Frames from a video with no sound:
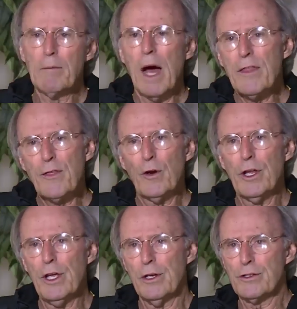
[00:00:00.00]
In my
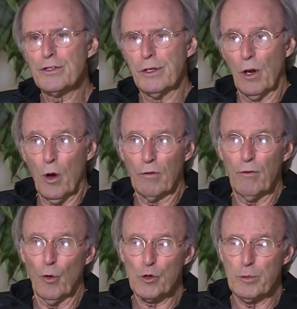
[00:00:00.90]
30 years in law
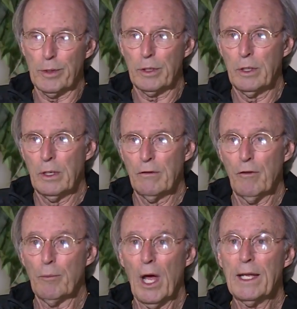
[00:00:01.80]
enforcement,
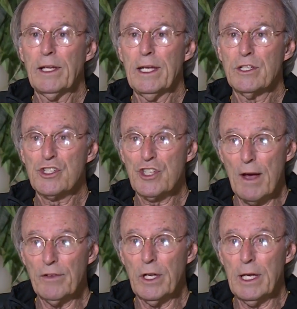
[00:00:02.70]
from
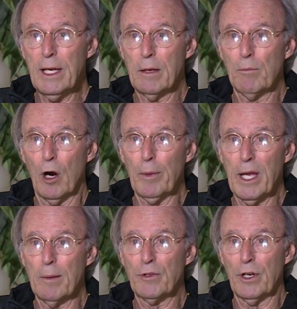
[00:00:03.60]
1970 in
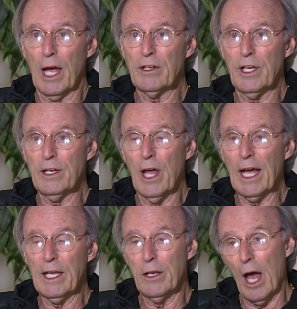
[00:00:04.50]
Birmingham to
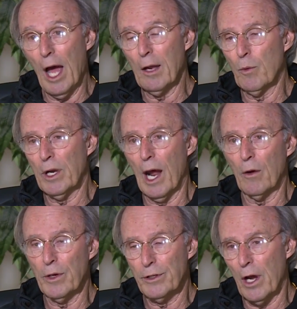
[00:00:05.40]
1999 when
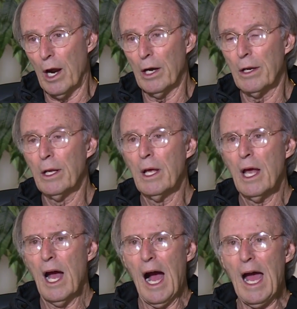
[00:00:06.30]
I retired,
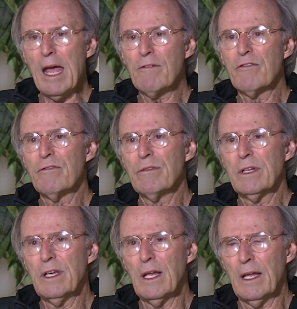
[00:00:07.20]
I have
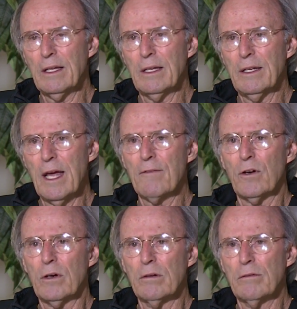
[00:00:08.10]

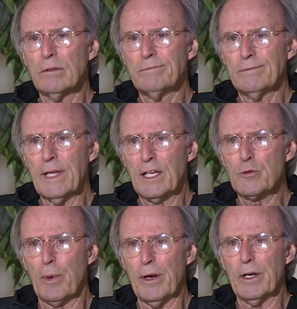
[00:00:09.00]
never
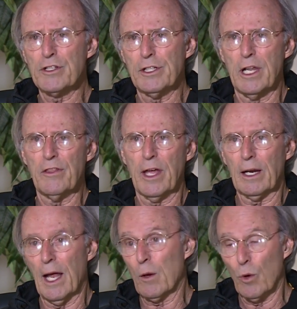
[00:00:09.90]
experienced
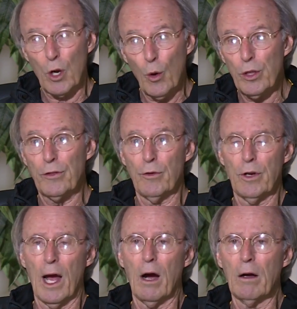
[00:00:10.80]
anything like we're going
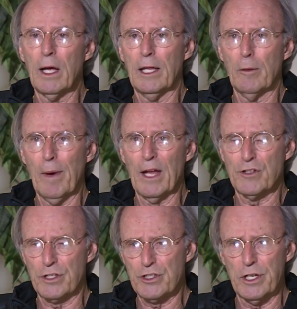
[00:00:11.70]
through now in the Magic